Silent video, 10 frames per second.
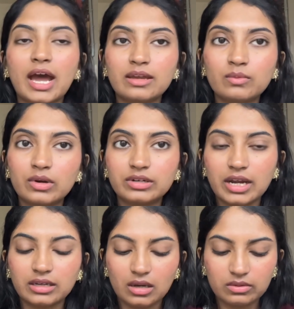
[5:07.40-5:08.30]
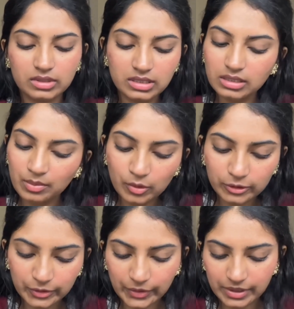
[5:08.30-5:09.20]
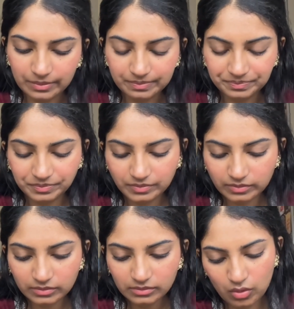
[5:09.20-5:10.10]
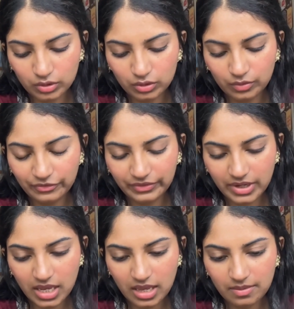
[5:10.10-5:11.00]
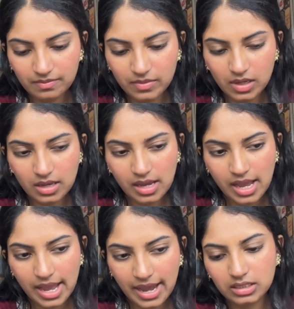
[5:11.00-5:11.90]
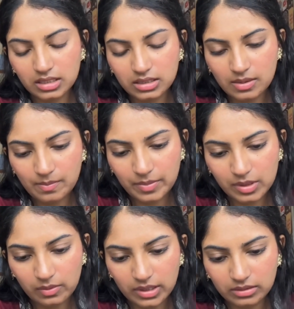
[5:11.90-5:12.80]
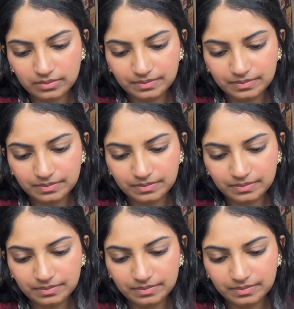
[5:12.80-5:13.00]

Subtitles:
I want right now is a Polaroid. Go to frame and take a simple one.